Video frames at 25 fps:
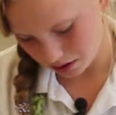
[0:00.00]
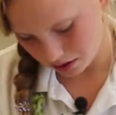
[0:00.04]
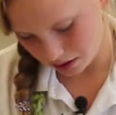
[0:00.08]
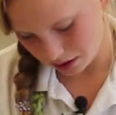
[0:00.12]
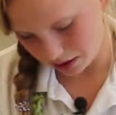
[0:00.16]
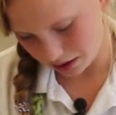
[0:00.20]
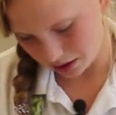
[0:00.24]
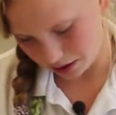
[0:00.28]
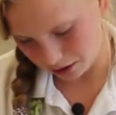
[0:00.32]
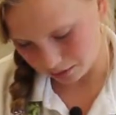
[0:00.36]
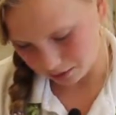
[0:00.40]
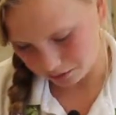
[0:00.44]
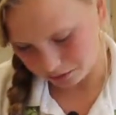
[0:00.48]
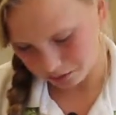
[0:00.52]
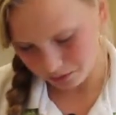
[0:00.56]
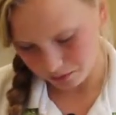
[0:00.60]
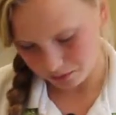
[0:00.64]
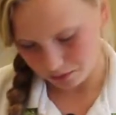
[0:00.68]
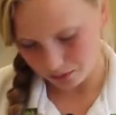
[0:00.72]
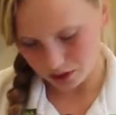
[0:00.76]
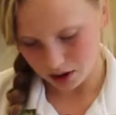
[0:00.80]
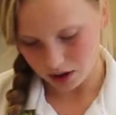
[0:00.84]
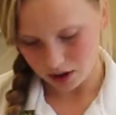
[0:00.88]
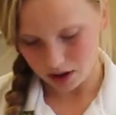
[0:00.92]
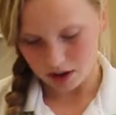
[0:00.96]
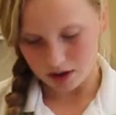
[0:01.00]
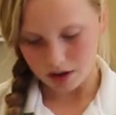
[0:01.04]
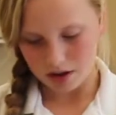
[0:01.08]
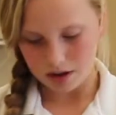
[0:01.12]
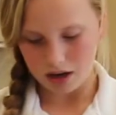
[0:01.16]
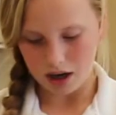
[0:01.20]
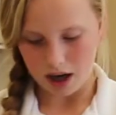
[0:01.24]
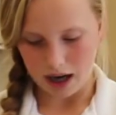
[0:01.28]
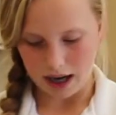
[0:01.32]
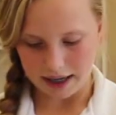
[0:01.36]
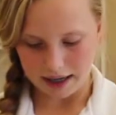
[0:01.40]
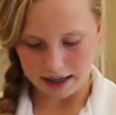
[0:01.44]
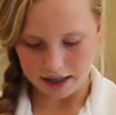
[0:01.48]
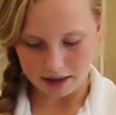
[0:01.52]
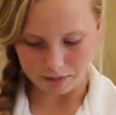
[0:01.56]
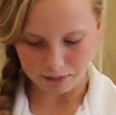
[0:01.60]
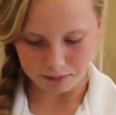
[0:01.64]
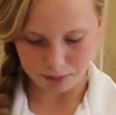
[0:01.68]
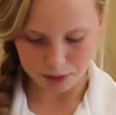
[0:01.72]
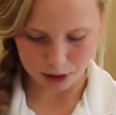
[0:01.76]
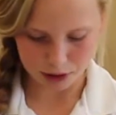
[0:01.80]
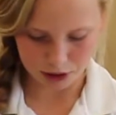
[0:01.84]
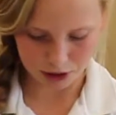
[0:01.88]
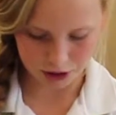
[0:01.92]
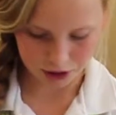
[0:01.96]
Now, I have
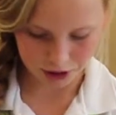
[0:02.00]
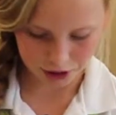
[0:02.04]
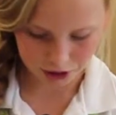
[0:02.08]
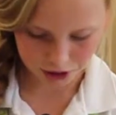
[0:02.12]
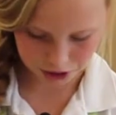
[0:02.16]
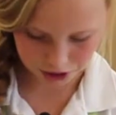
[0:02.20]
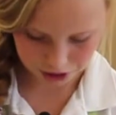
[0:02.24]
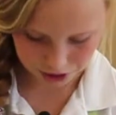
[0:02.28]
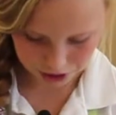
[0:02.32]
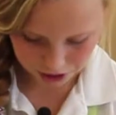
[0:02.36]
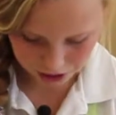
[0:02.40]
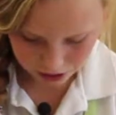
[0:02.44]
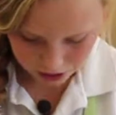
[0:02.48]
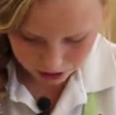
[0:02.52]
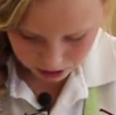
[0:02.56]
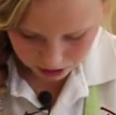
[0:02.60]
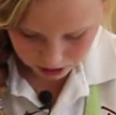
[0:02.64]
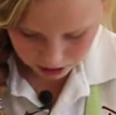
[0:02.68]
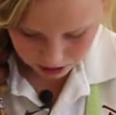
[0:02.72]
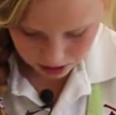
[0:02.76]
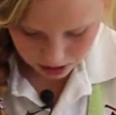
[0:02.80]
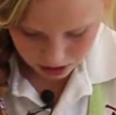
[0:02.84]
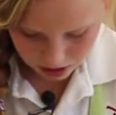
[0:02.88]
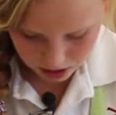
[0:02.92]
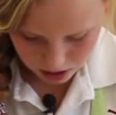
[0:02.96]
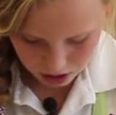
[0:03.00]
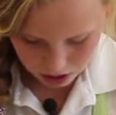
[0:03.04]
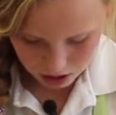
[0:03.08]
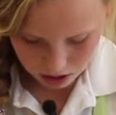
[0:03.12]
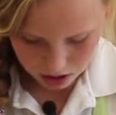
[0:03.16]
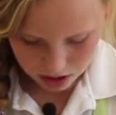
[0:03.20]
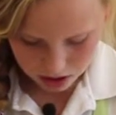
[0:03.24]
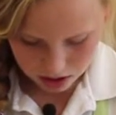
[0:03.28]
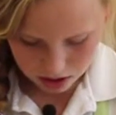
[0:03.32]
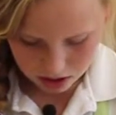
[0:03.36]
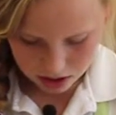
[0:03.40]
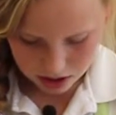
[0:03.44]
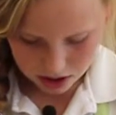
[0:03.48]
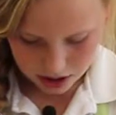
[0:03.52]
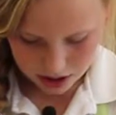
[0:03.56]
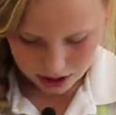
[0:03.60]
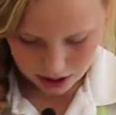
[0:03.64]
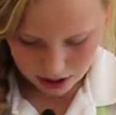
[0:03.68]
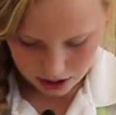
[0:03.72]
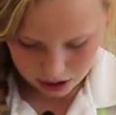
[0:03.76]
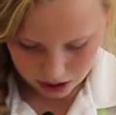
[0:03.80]
pushed it